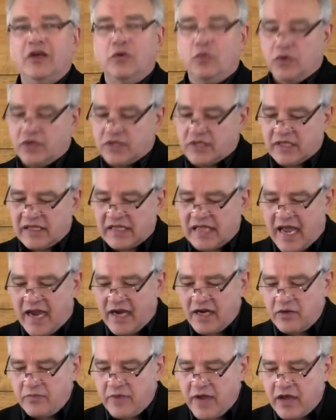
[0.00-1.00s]
it was
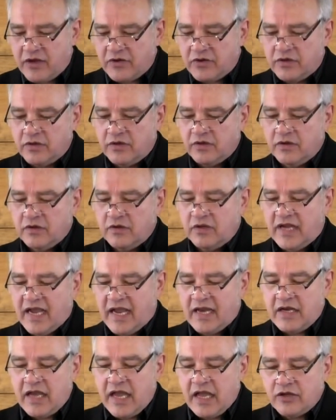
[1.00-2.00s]
lied about,
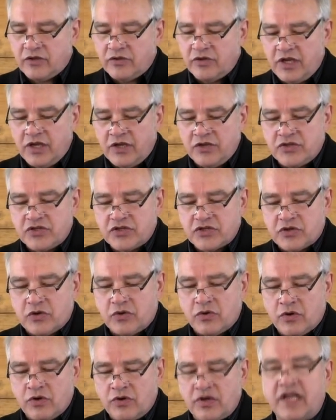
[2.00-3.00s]
and held in
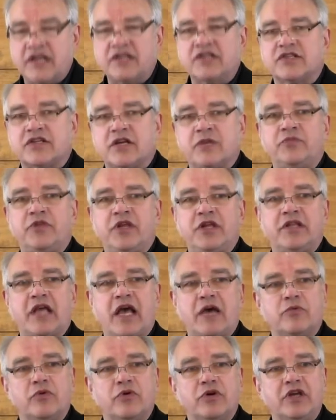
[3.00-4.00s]
scorn as something
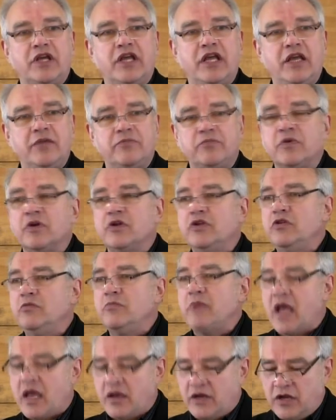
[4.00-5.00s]
that will keep
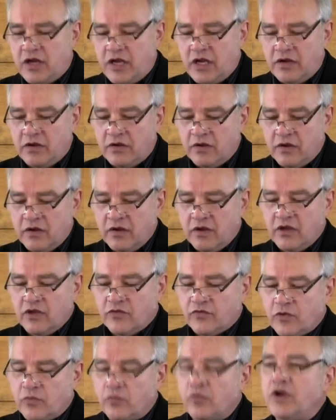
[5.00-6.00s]
humanity
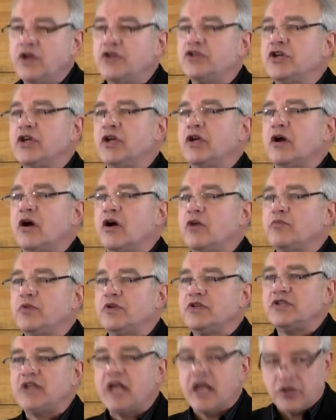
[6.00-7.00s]
from reaching our
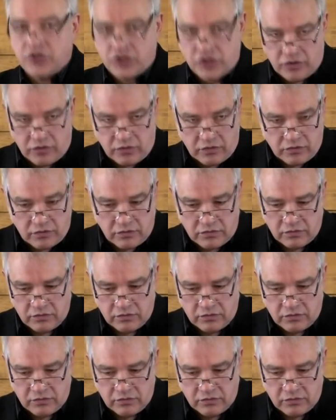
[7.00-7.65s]
potential.